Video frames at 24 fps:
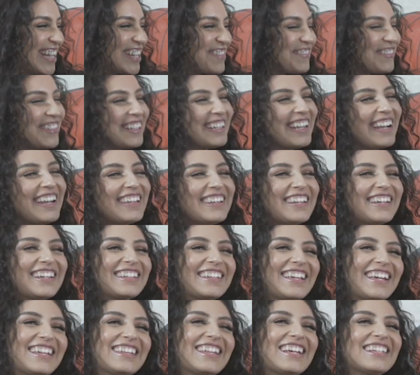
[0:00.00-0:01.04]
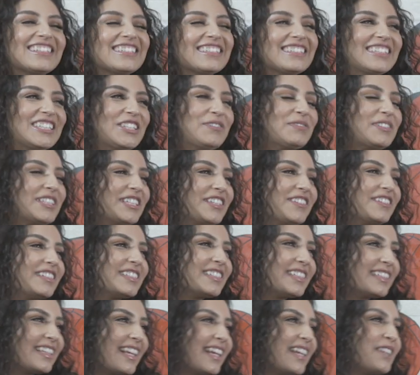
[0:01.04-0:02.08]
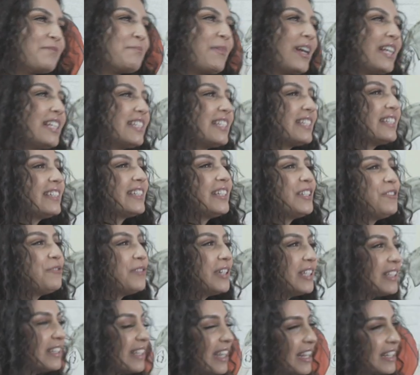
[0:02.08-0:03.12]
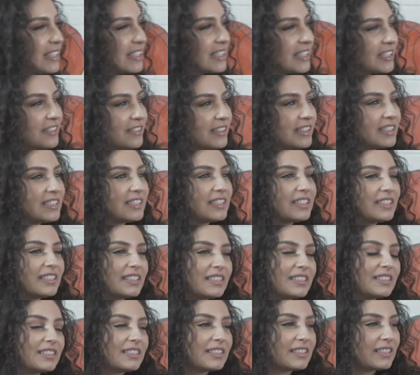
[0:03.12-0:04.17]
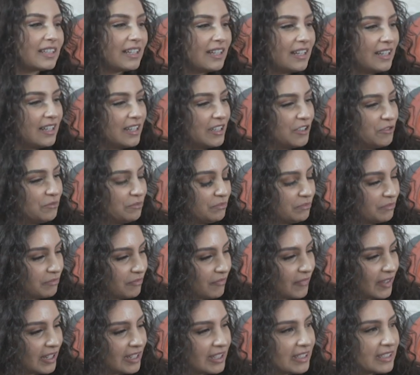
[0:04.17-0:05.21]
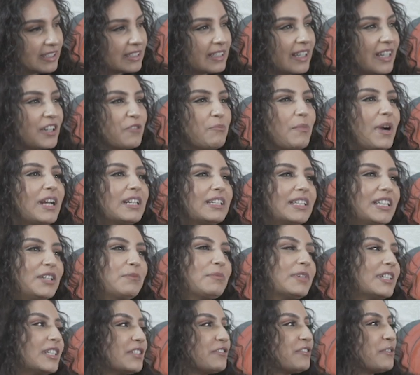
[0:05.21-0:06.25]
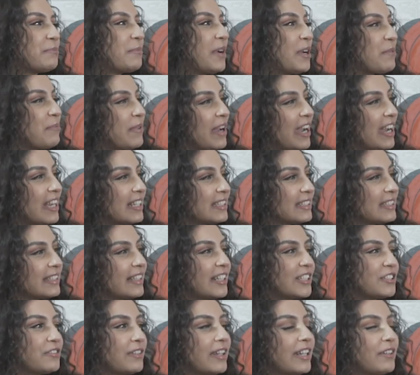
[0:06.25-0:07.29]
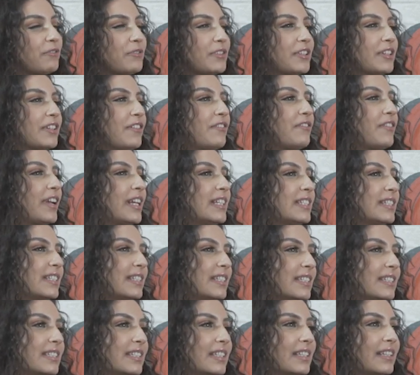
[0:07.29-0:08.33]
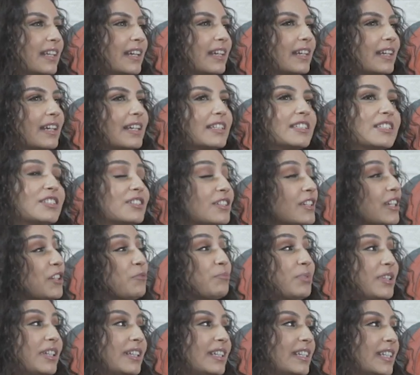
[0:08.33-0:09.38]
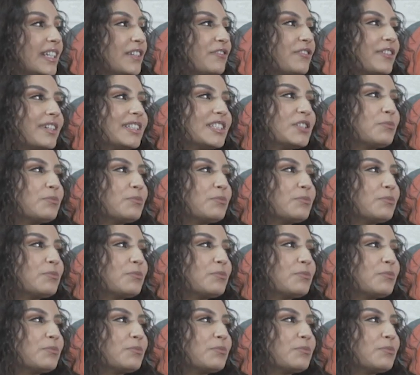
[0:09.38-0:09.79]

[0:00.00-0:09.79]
But yeah, like that. That's a deep series, and the, basically what that series is um, is like my demons from my past, and that's like the faces, and like it's completely different.